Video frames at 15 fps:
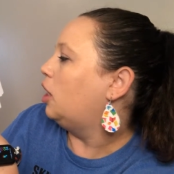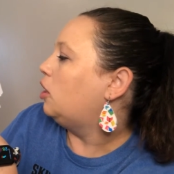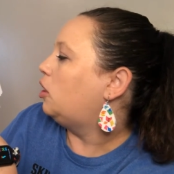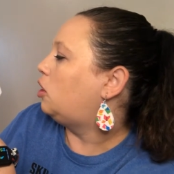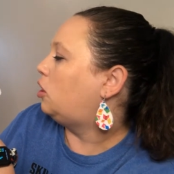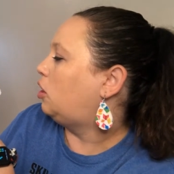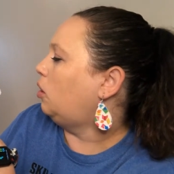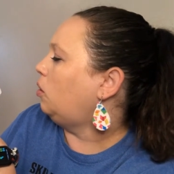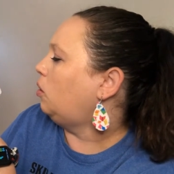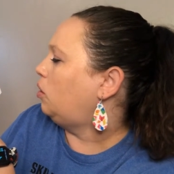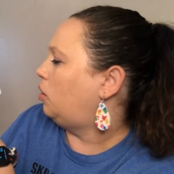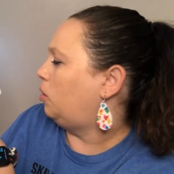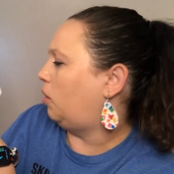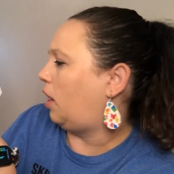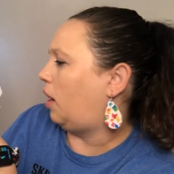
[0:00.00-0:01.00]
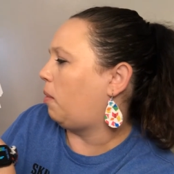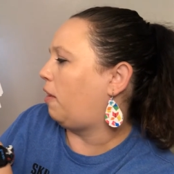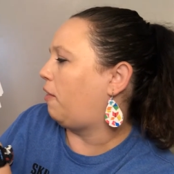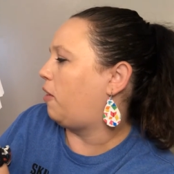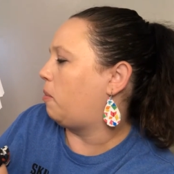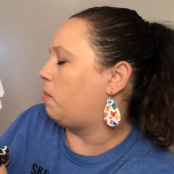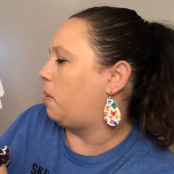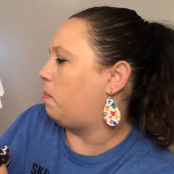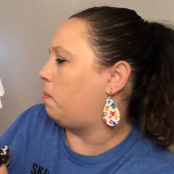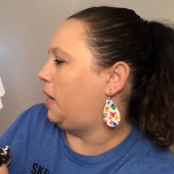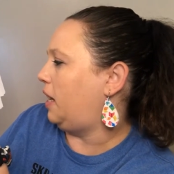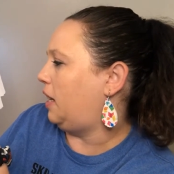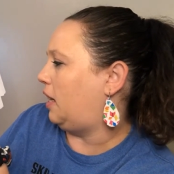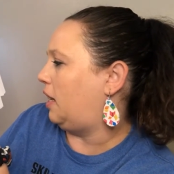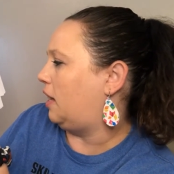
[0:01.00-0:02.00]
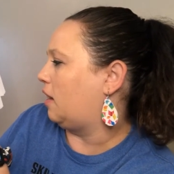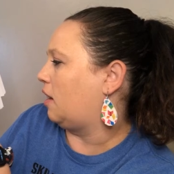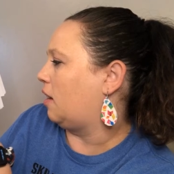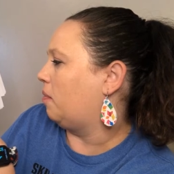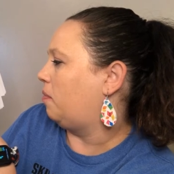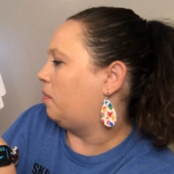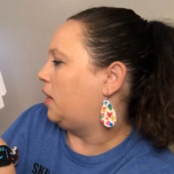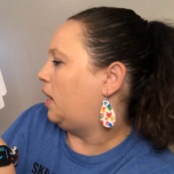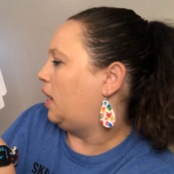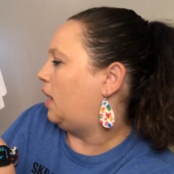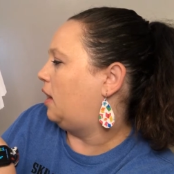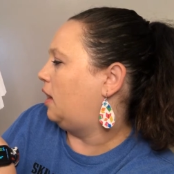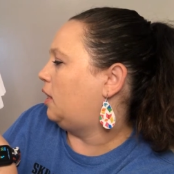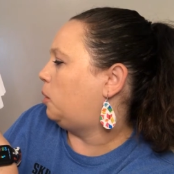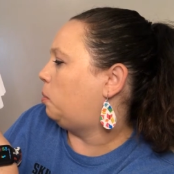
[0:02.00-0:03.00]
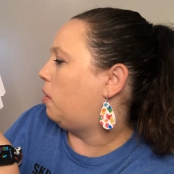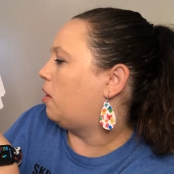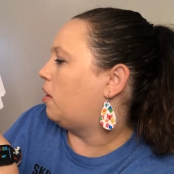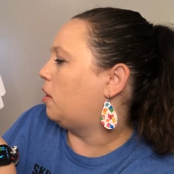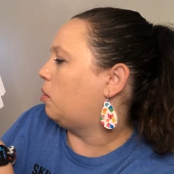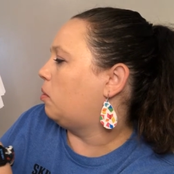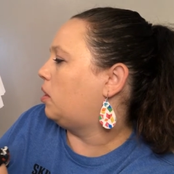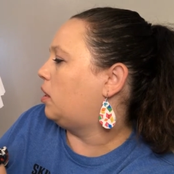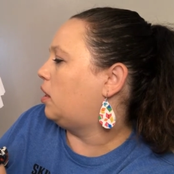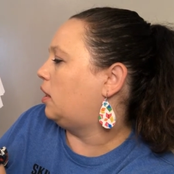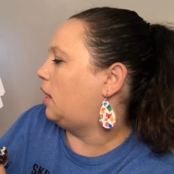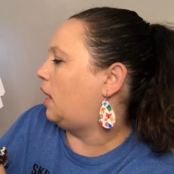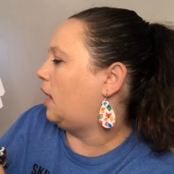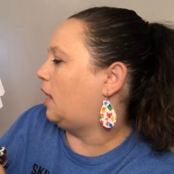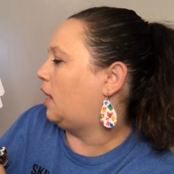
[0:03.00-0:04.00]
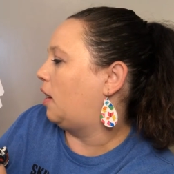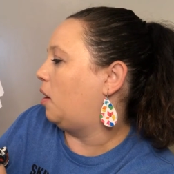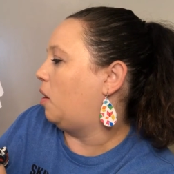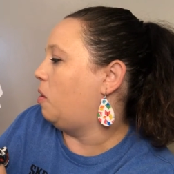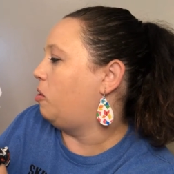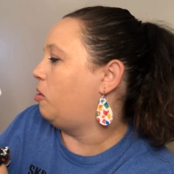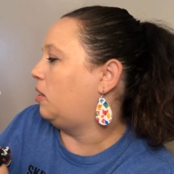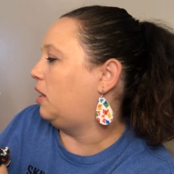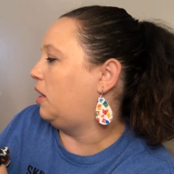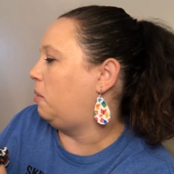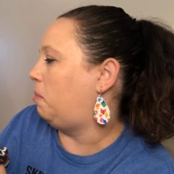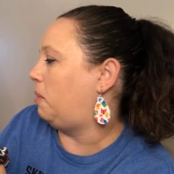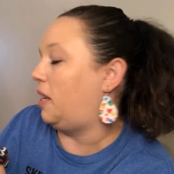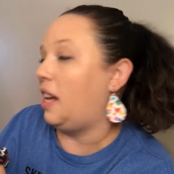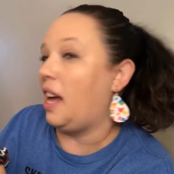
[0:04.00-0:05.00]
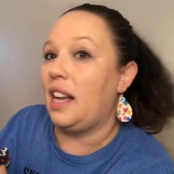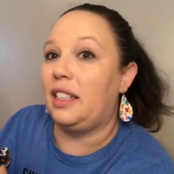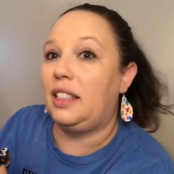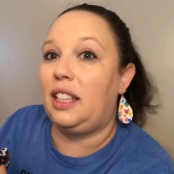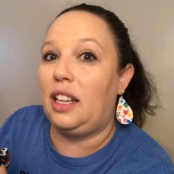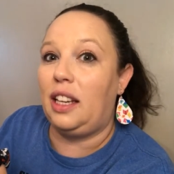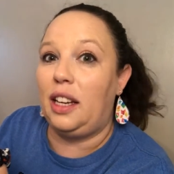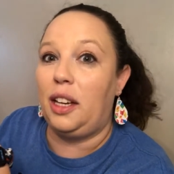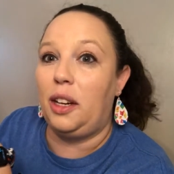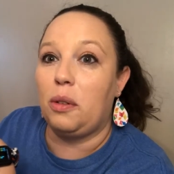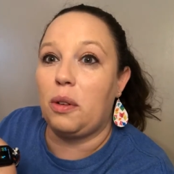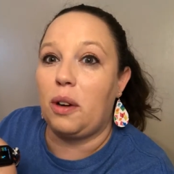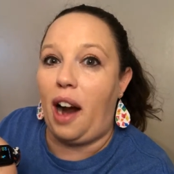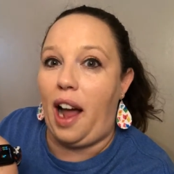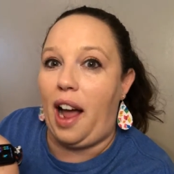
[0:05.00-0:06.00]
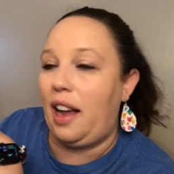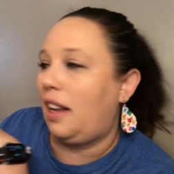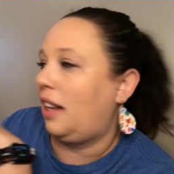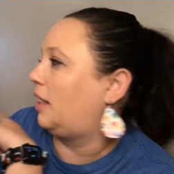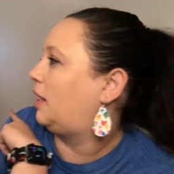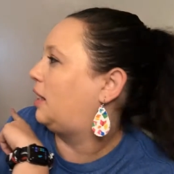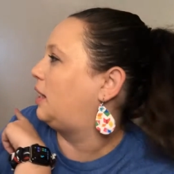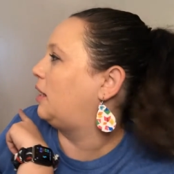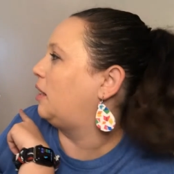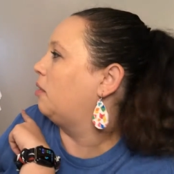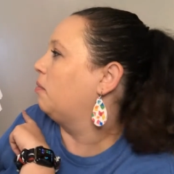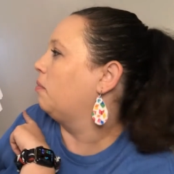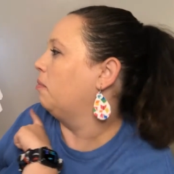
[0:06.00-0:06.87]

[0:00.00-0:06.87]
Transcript: Sue knew they were from a meat eater. In this part of the world, it could only be a T-Rex.